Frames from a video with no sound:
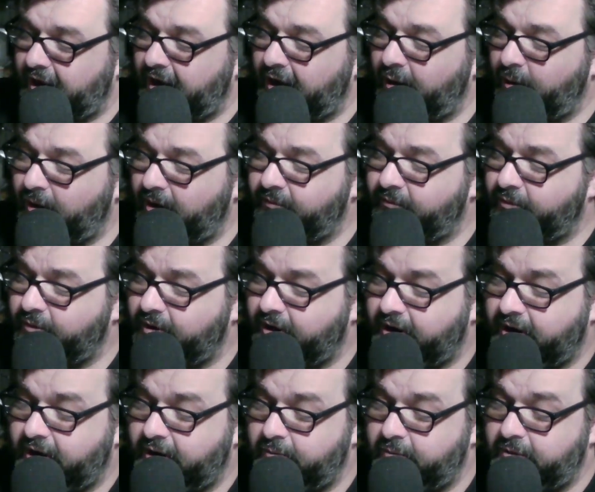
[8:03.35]
However,
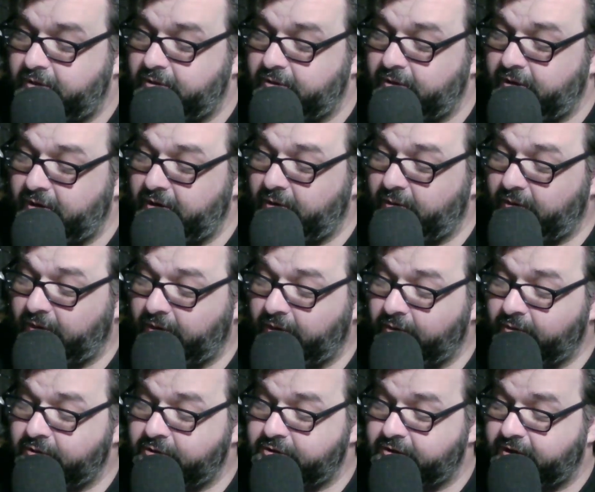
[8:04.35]
I'm under no
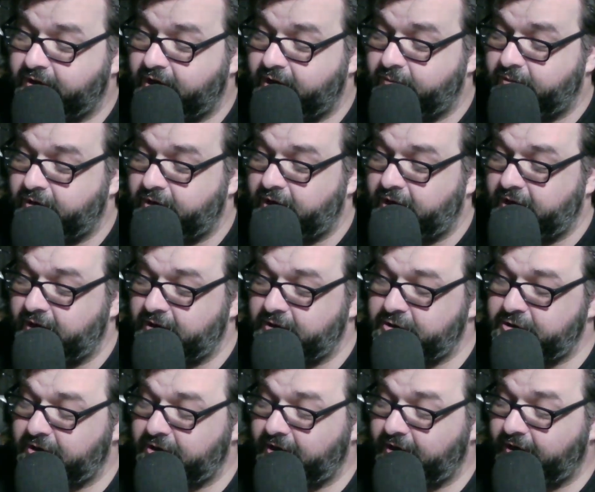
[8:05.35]
illusion that I'm a knight in
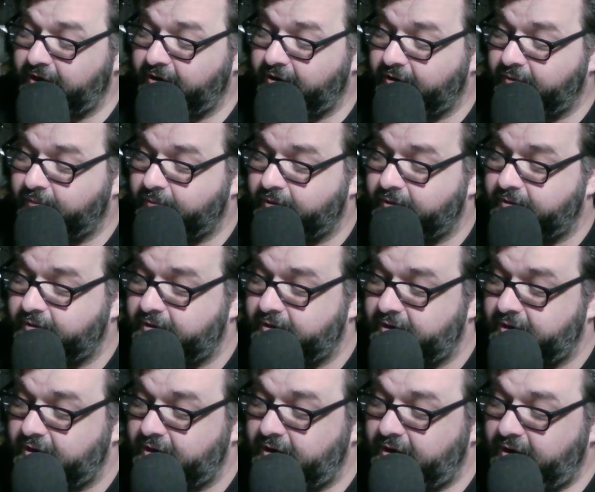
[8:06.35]
shining armor.
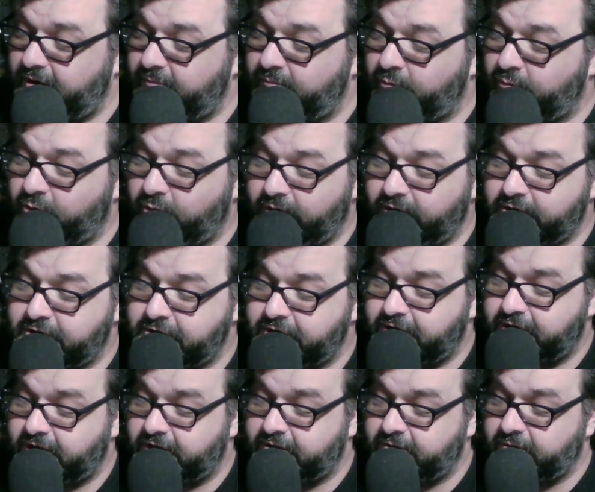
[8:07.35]
Boy, she
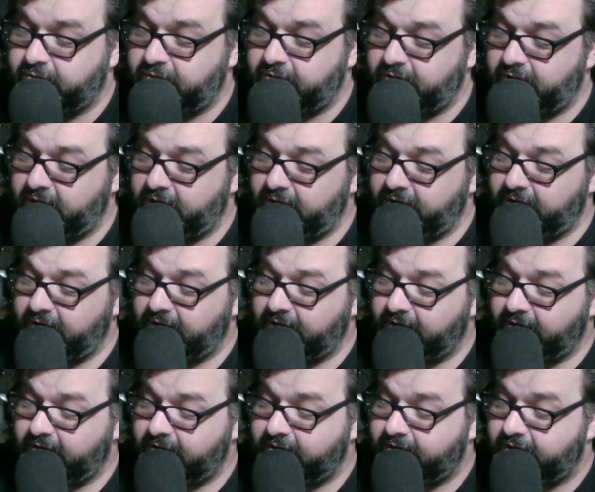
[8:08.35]
got the wrong
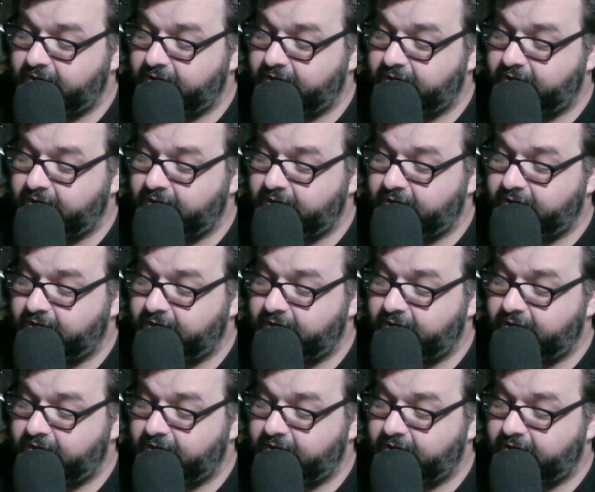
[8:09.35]
idea.